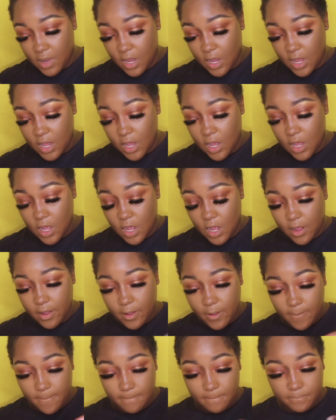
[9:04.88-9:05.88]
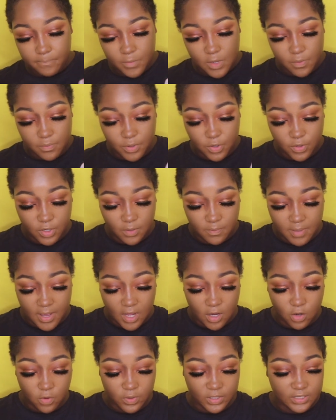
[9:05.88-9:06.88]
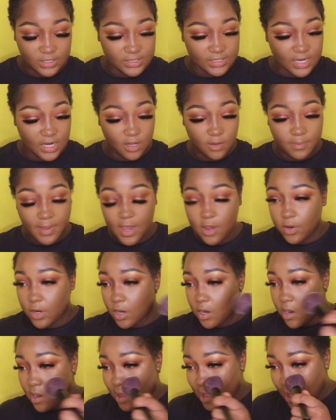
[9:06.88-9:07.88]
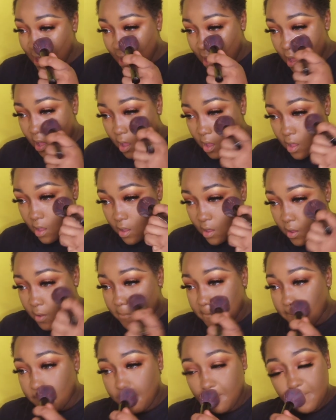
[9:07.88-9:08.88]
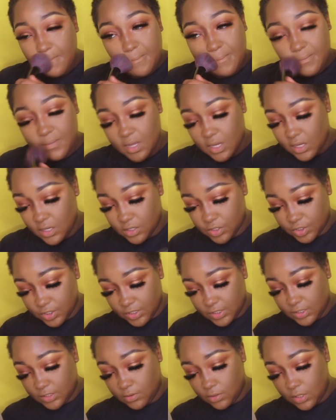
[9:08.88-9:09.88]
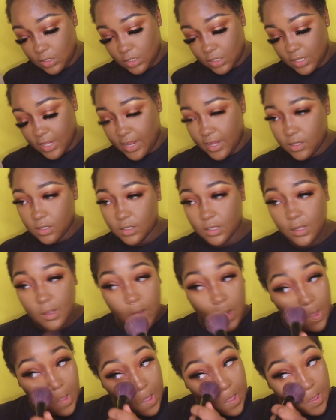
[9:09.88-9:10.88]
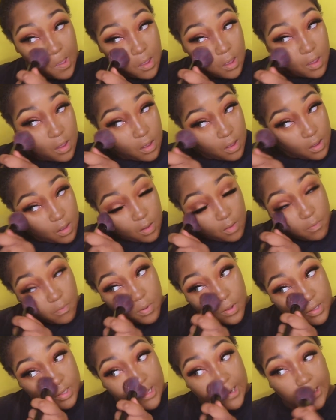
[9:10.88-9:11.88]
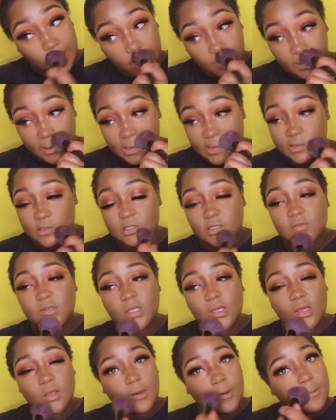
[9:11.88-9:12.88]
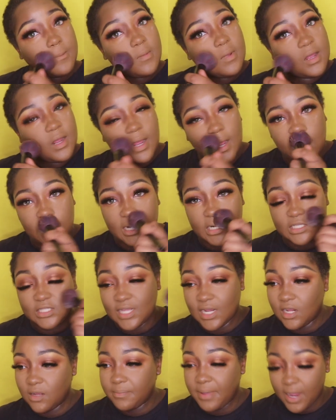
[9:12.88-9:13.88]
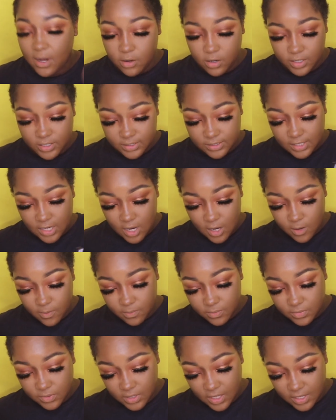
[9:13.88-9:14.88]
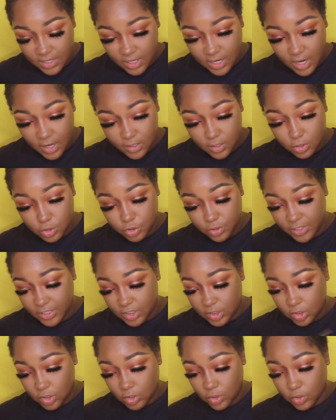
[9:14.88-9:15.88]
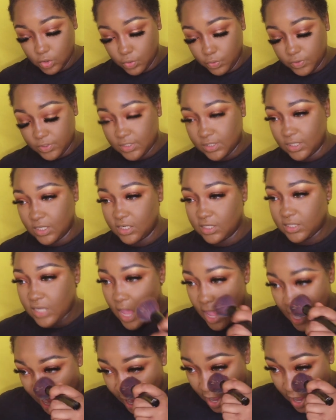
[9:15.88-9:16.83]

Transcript: my Beauty Bakery setting powder and just lightly put that into the skin. And the setting powder is in the color Translucent.